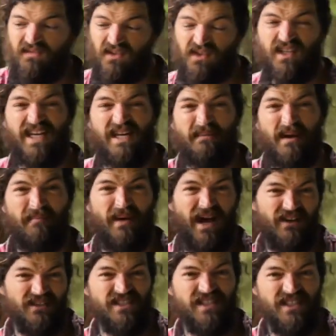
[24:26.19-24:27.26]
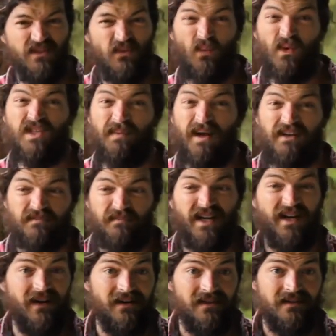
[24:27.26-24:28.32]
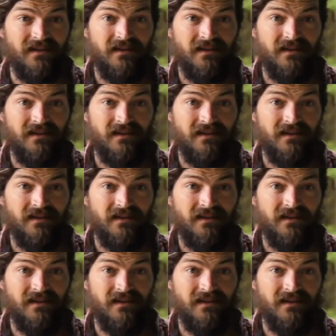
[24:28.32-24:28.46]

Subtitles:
If you're looking at my piles here, which pile's bigger?